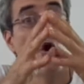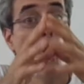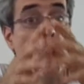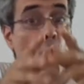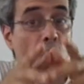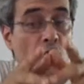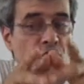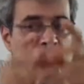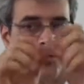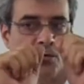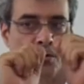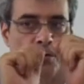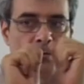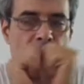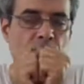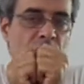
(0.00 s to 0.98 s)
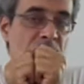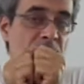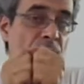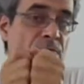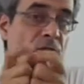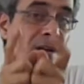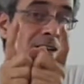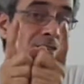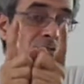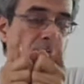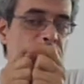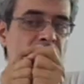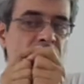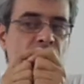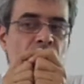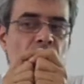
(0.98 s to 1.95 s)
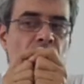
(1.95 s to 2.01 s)
Also, which I forgot to
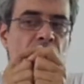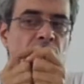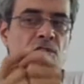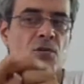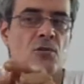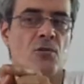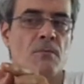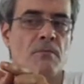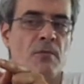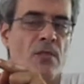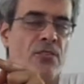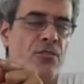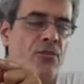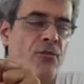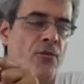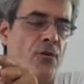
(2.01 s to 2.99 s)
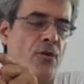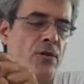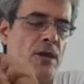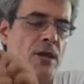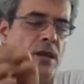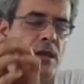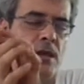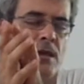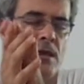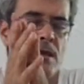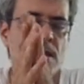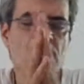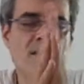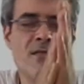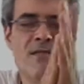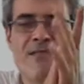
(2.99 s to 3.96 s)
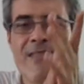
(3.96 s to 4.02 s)
mention, mission number
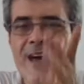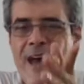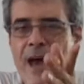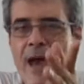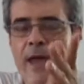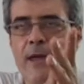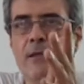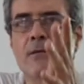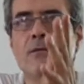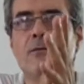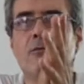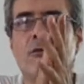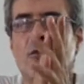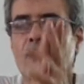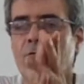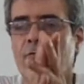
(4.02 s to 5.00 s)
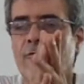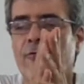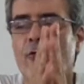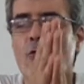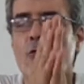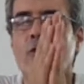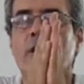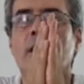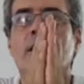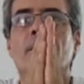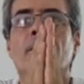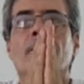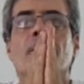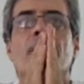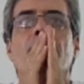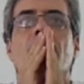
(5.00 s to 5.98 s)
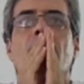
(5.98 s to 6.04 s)
39 or 40,
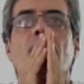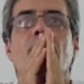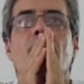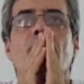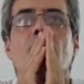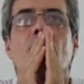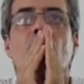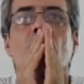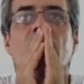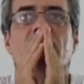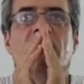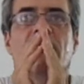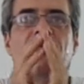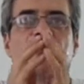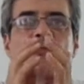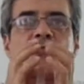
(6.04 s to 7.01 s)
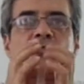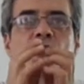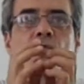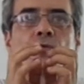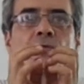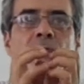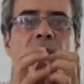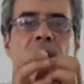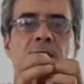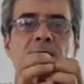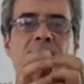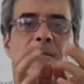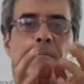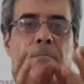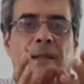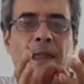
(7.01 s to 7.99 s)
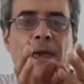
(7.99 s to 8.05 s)
when the first stone hits
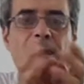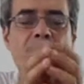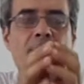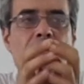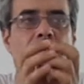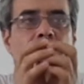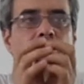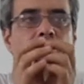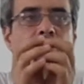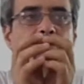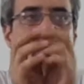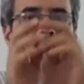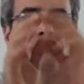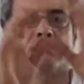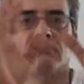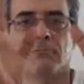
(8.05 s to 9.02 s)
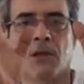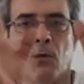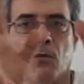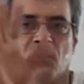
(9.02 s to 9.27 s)
a planet that